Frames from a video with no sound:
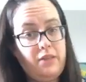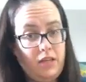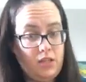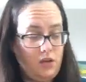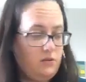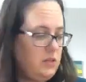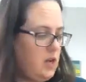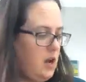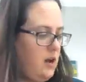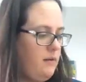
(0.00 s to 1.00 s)
any, so
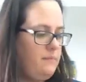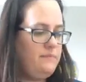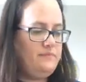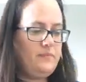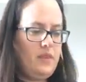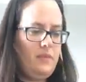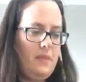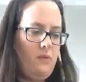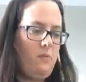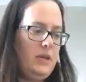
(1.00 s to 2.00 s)

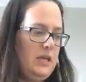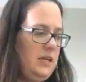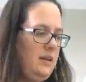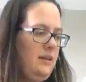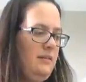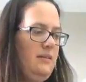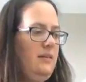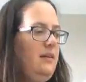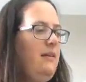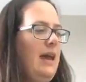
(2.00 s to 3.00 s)
they won't be eating
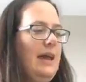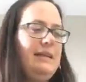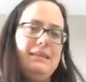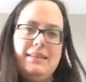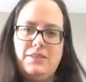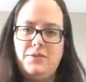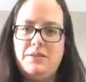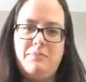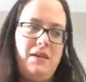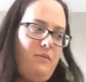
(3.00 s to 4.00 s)
any lizards
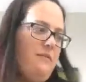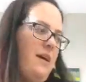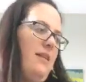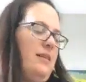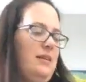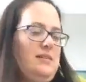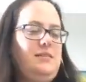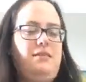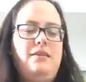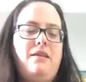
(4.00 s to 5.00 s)
in Medway Valley because
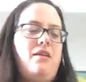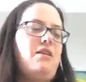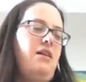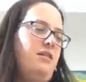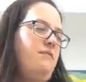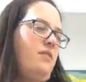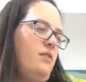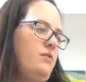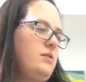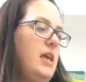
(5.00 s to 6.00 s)
there are none of
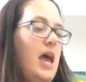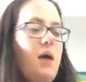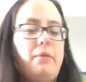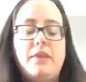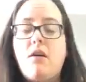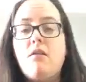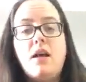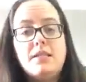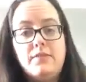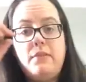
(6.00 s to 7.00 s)
those. But there are
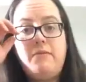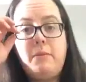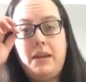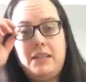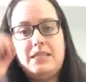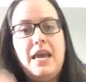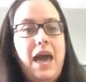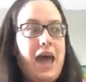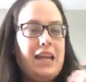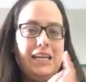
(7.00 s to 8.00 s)
lots of amphibians,
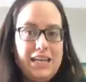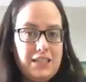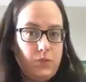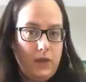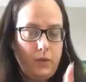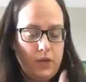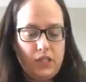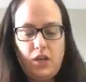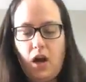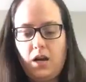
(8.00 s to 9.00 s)
and next week we're going
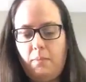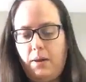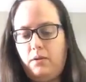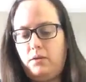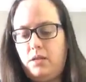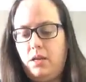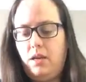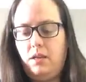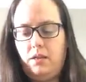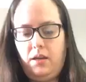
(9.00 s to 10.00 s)
to talk about
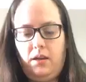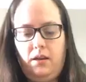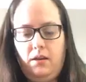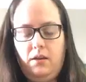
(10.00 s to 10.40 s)
the